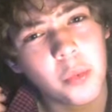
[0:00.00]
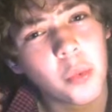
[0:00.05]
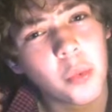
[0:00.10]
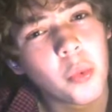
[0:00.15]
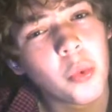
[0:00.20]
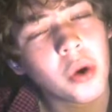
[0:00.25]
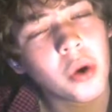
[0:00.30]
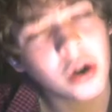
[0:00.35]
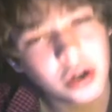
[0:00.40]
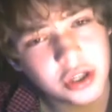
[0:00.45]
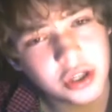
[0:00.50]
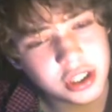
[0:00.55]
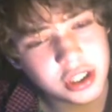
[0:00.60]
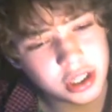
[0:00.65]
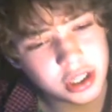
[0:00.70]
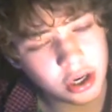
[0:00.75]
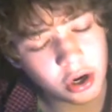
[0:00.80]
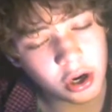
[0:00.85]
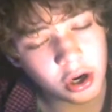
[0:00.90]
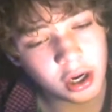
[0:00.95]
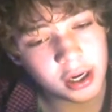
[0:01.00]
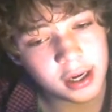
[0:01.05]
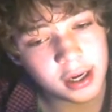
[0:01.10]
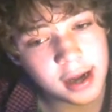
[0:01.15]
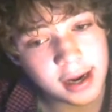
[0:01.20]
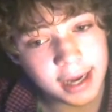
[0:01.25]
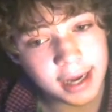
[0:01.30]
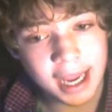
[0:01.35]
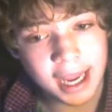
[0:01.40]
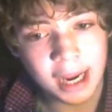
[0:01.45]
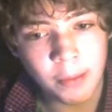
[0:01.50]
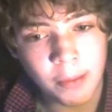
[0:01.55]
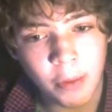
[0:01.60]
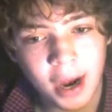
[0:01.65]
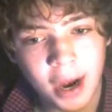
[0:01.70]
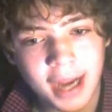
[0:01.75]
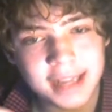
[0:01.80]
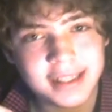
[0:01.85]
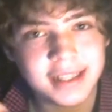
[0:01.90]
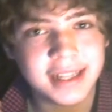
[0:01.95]
works on a game?
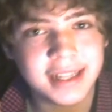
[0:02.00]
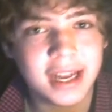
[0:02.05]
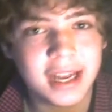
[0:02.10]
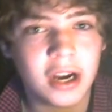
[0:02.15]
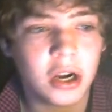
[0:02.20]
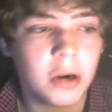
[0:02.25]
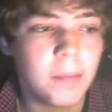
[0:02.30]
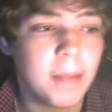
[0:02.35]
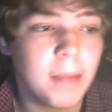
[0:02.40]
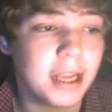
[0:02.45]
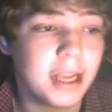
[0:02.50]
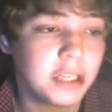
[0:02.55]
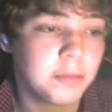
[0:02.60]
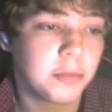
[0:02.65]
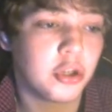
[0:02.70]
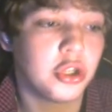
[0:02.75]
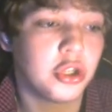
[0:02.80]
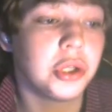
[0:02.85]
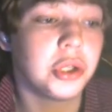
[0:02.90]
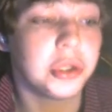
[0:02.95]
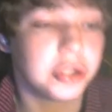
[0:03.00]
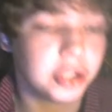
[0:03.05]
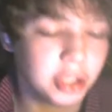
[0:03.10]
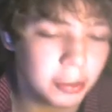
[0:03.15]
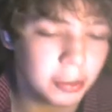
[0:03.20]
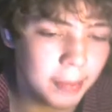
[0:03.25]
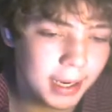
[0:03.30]
Why isn't there best producer,